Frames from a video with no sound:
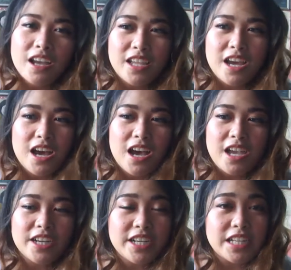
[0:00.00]
Kaya
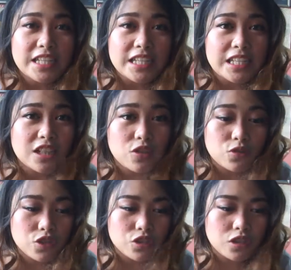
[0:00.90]
I really need
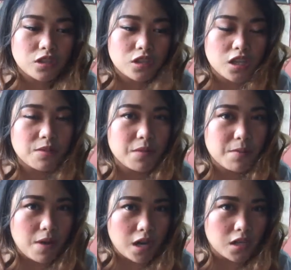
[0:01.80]
lotion in
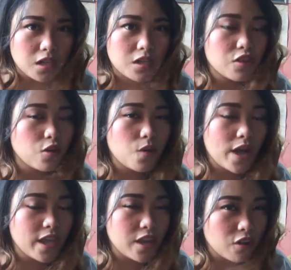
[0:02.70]
my bag. Though
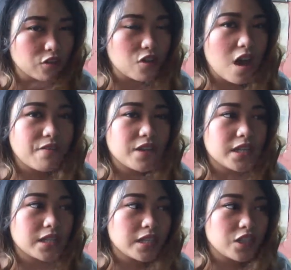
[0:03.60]
I also have
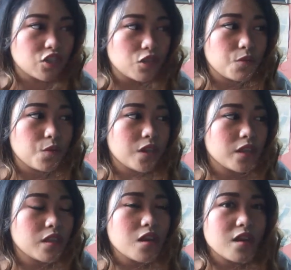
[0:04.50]
an addiction
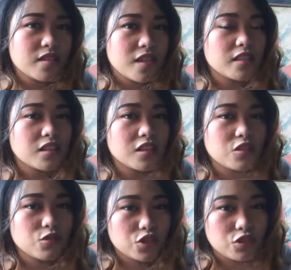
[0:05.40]
with scented
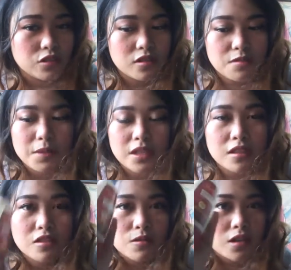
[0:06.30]
lotions, but
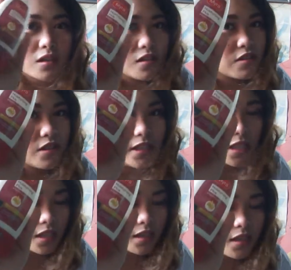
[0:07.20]
this one is lit.